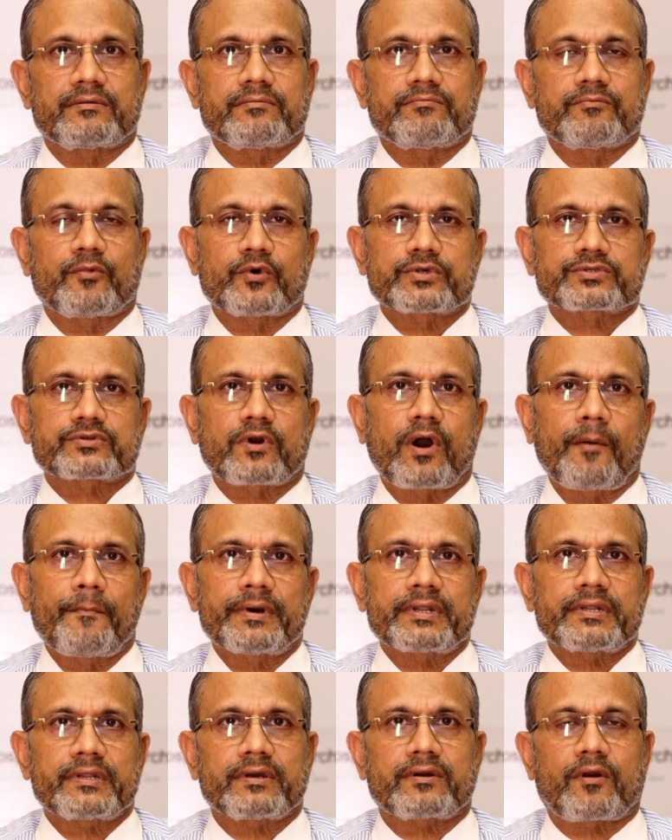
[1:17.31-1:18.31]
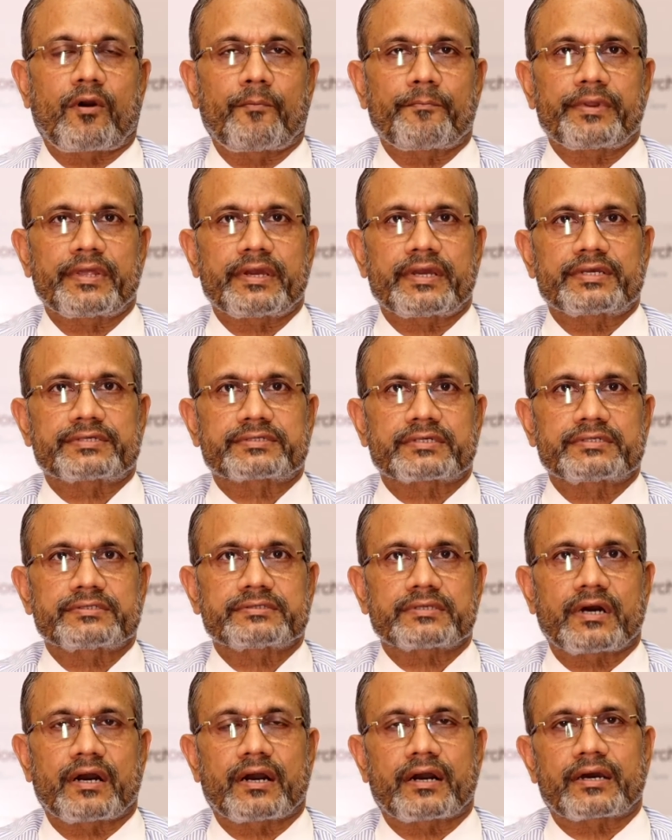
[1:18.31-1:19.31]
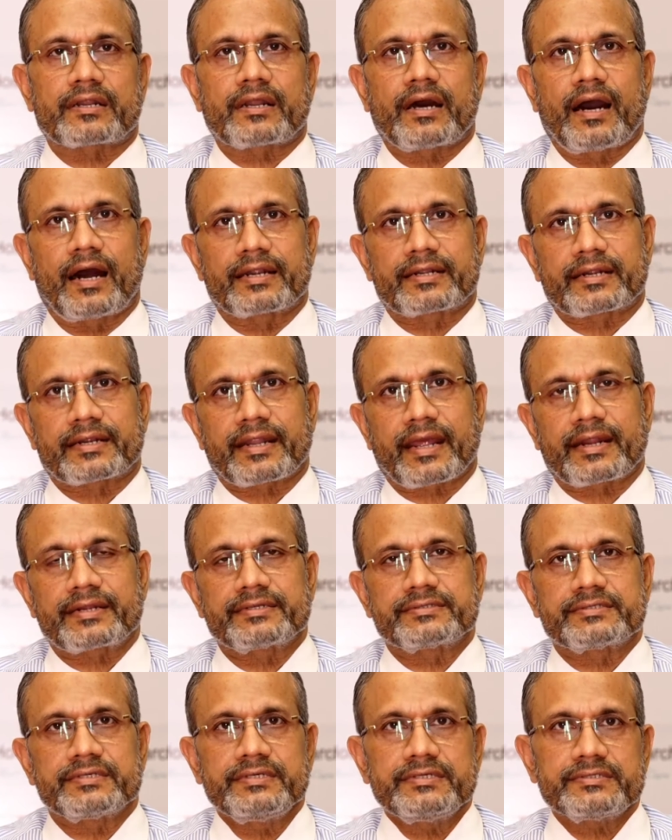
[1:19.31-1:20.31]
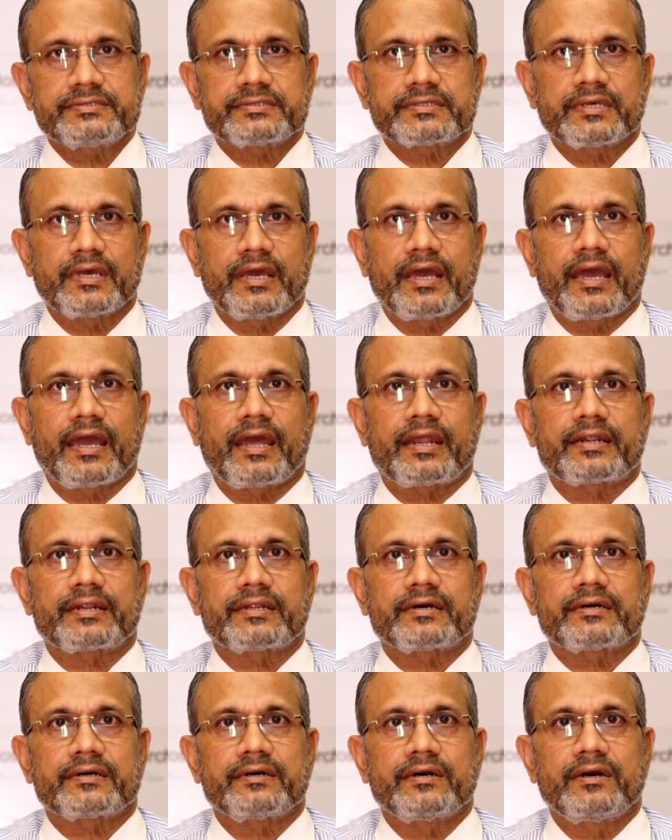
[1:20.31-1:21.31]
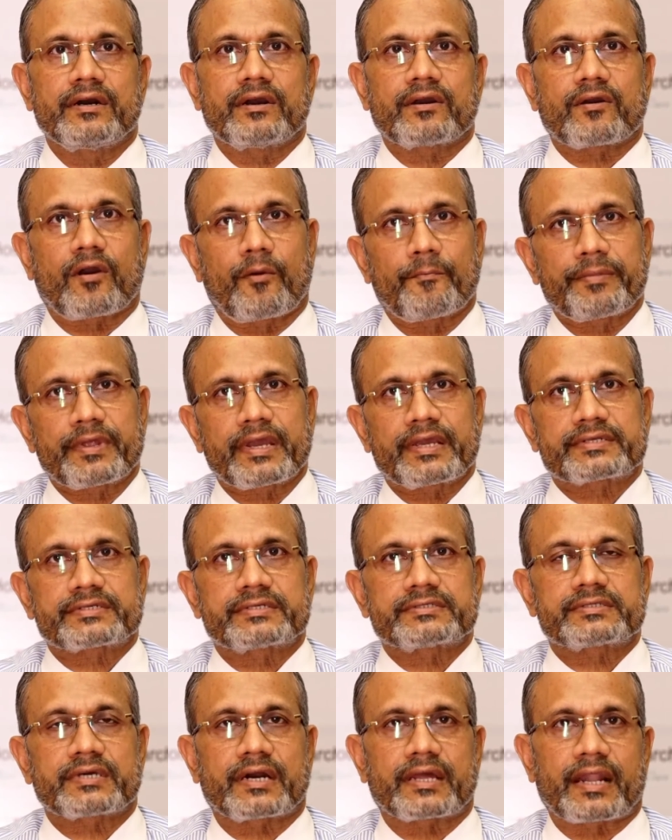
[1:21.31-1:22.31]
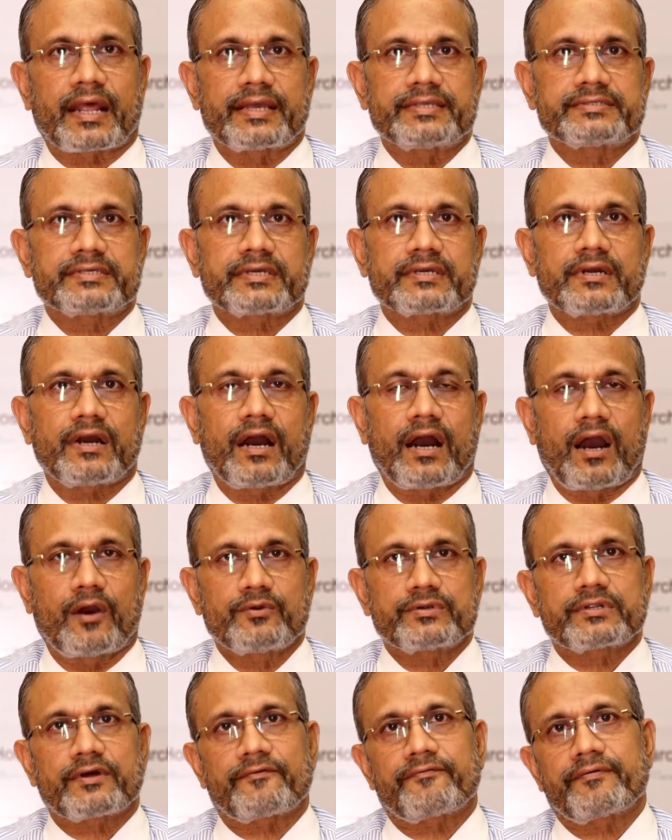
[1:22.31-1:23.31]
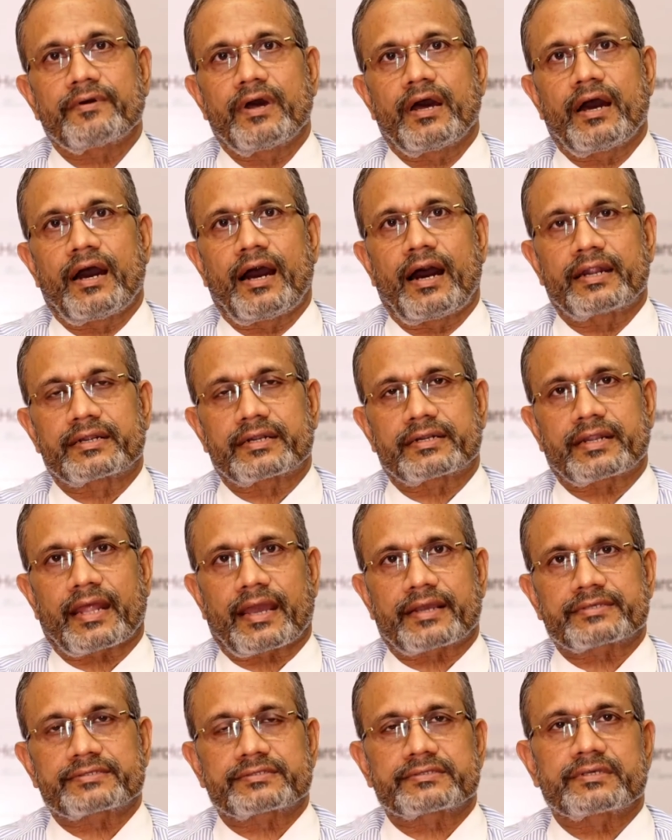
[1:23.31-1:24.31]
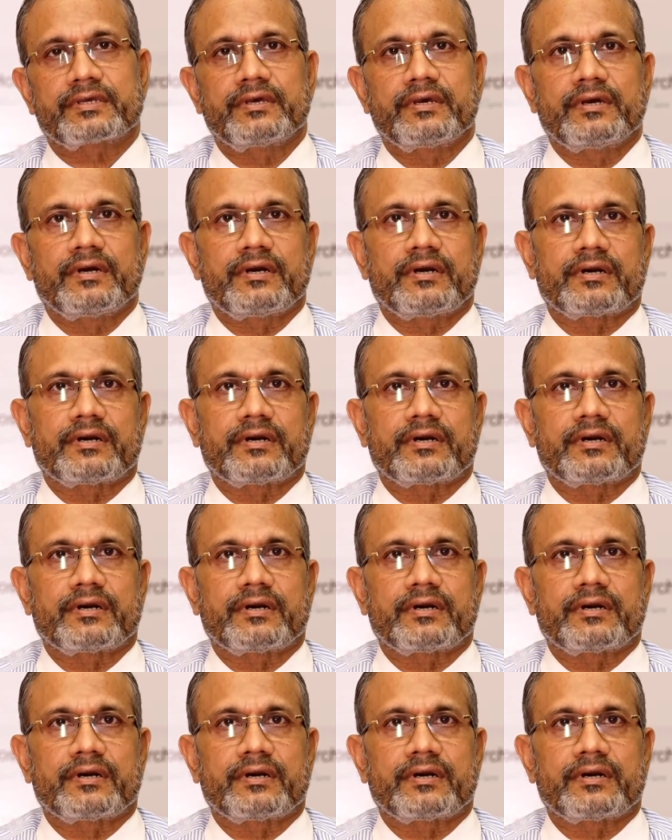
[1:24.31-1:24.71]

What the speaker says: Most common complications are heart attack disease and complications arising out of heart attacks.